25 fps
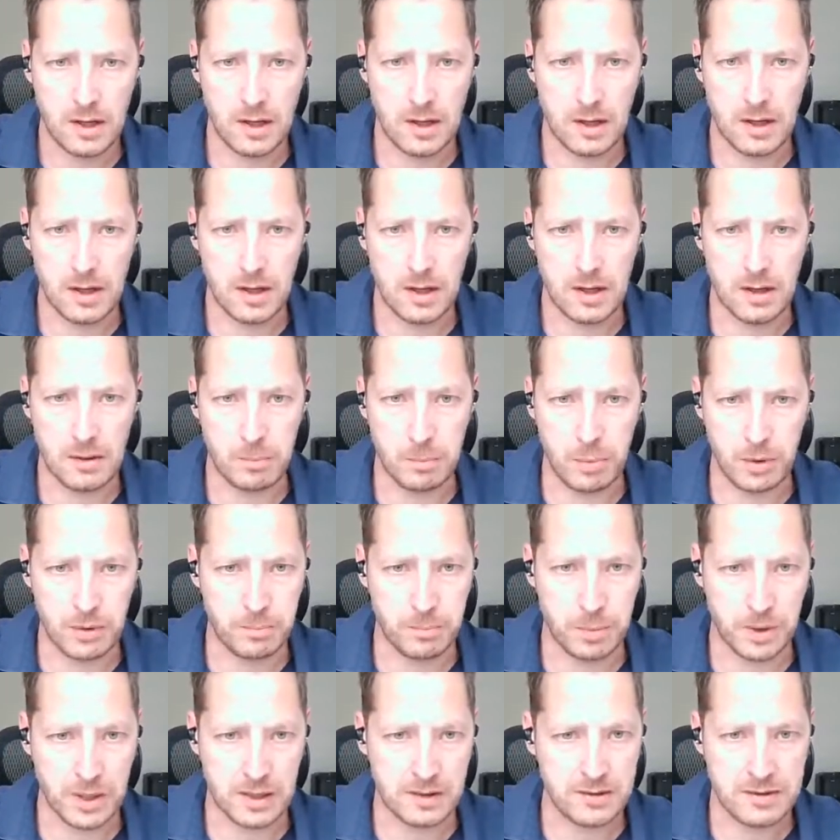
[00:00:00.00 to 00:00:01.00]

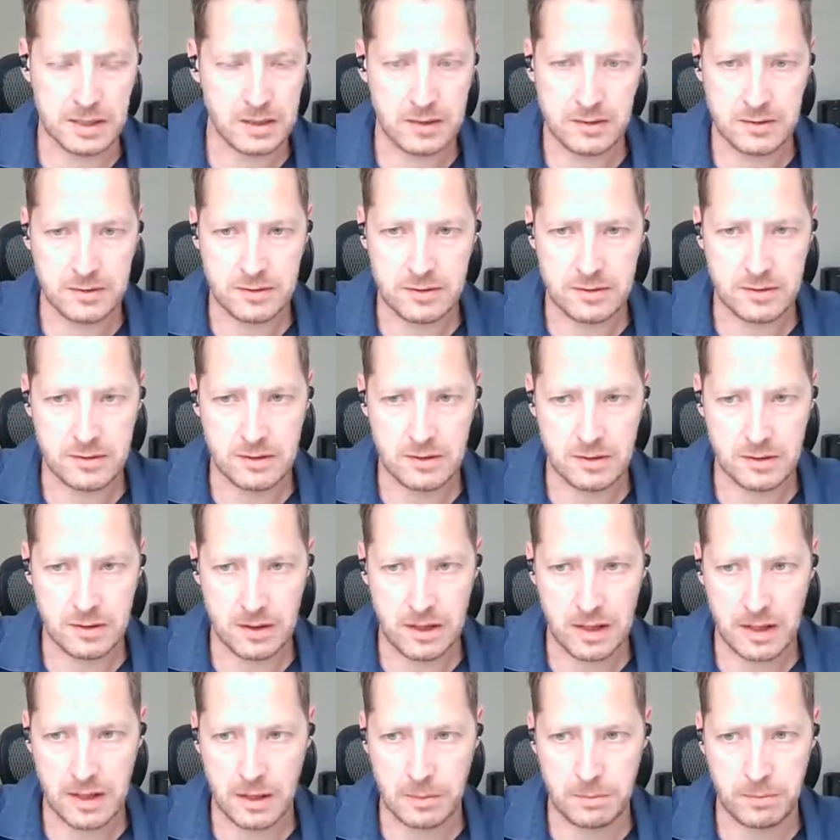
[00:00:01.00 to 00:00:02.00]
But I think it's
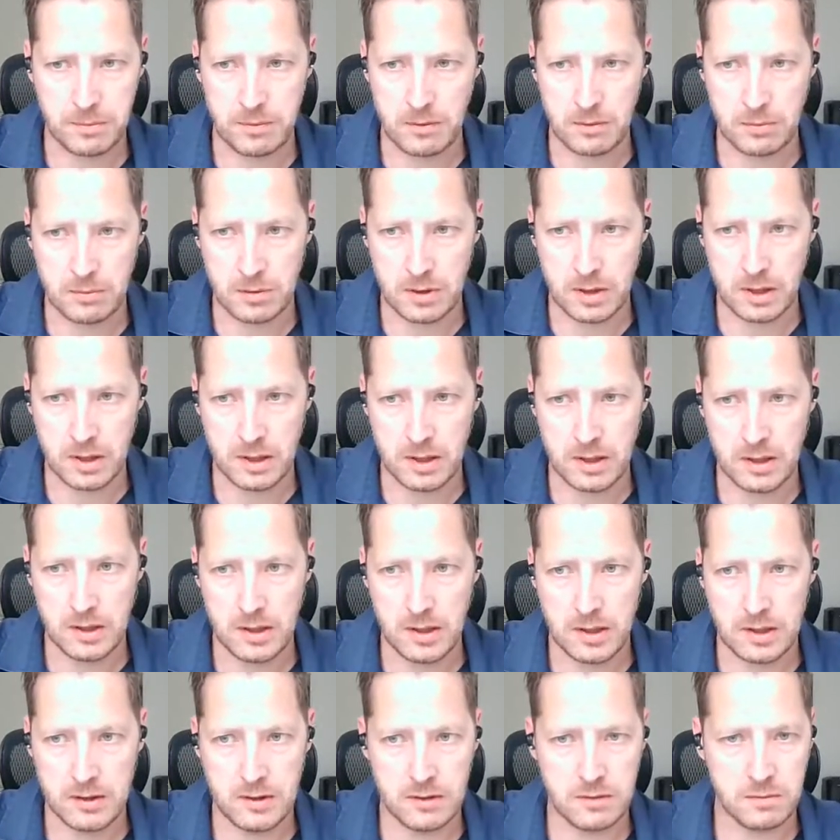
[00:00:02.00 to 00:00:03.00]

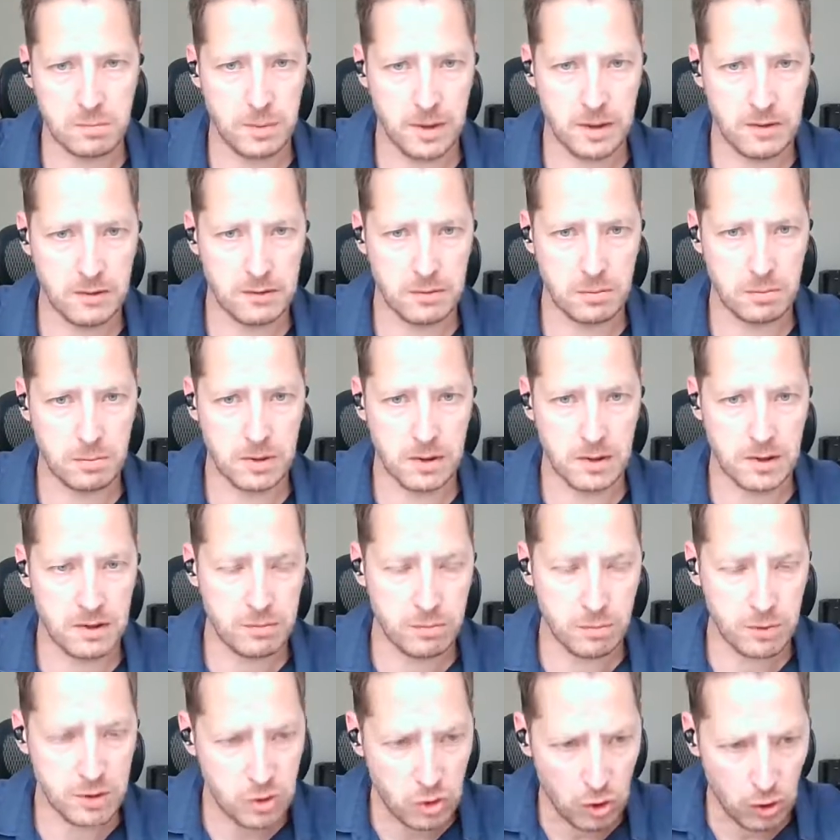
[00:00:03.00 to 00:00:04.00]
absolutely indispensable.
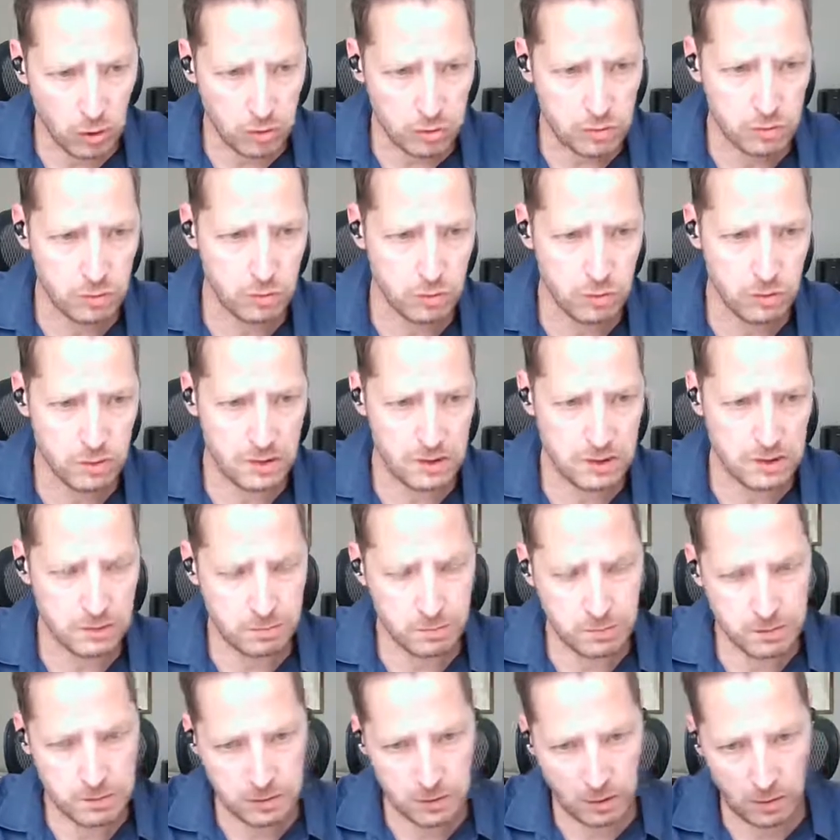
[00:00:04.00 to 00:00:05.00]
If we don't do that,
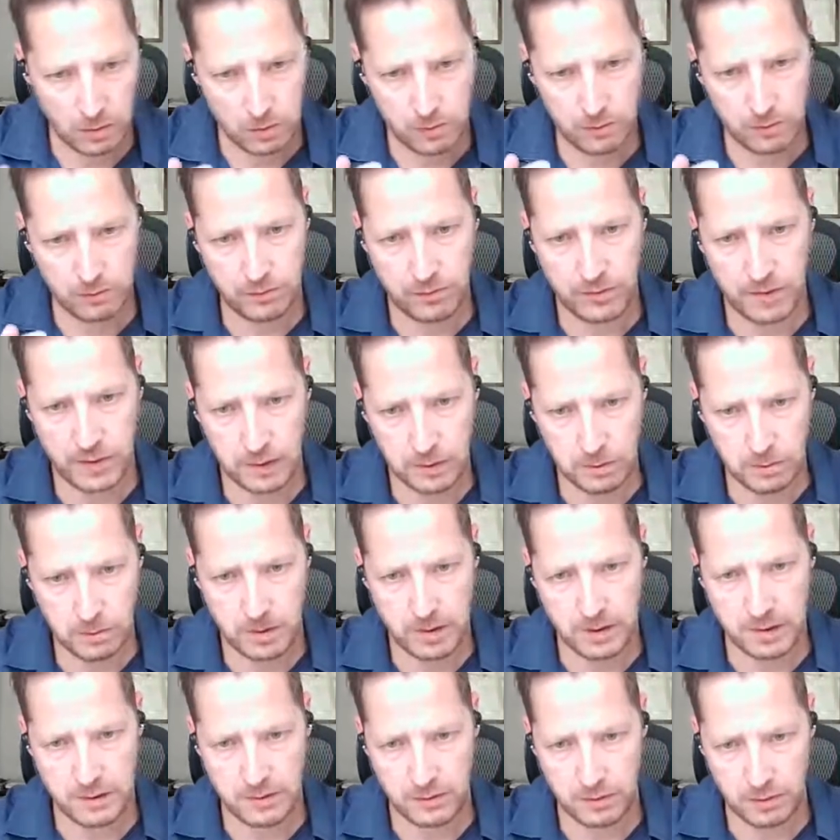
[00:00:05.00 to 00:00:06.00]
if we don't
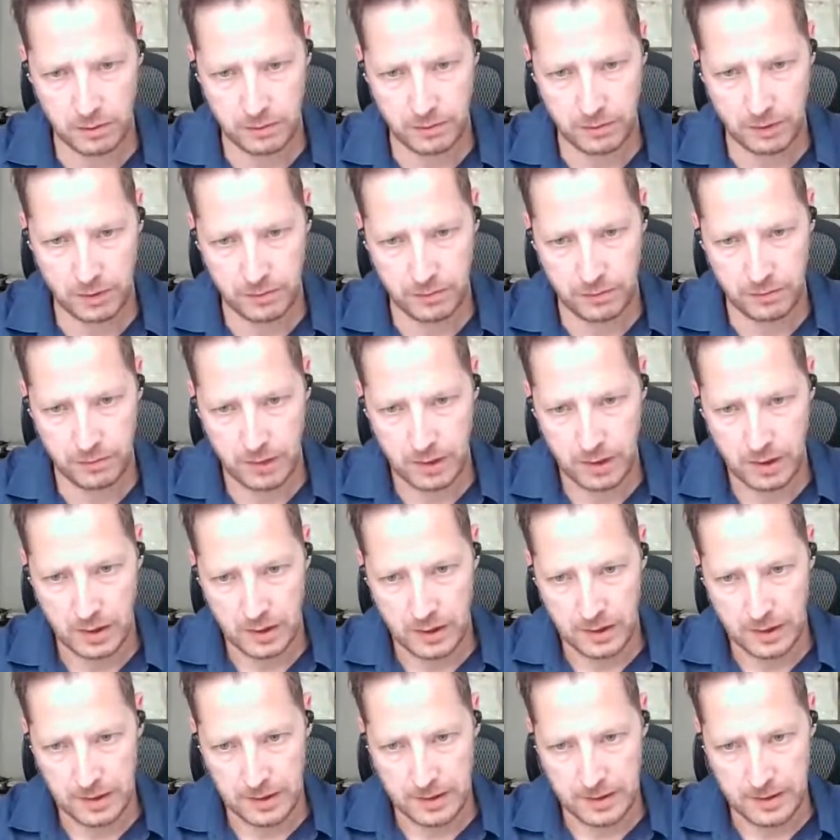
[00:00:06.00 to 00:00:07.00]
find ways of
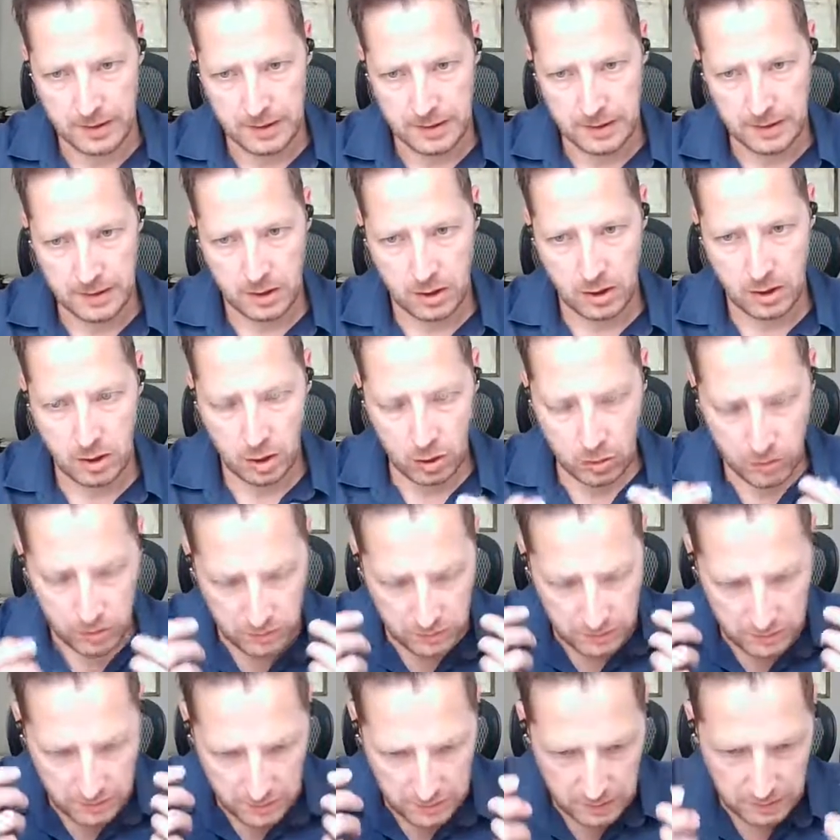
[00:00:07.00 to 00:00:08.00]

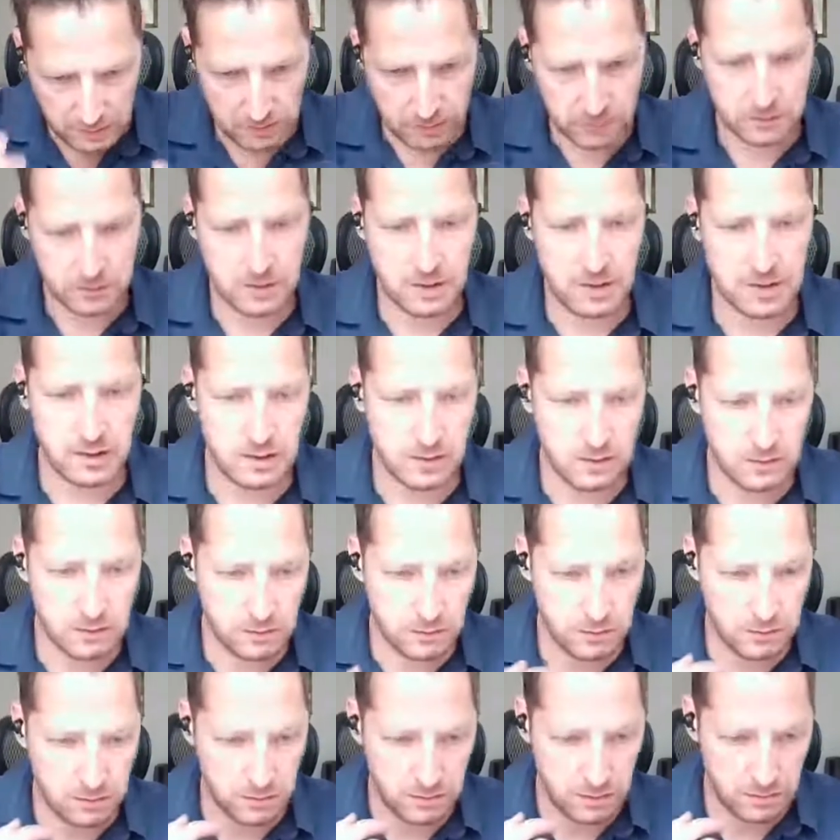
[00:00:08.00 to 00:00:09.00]
continuously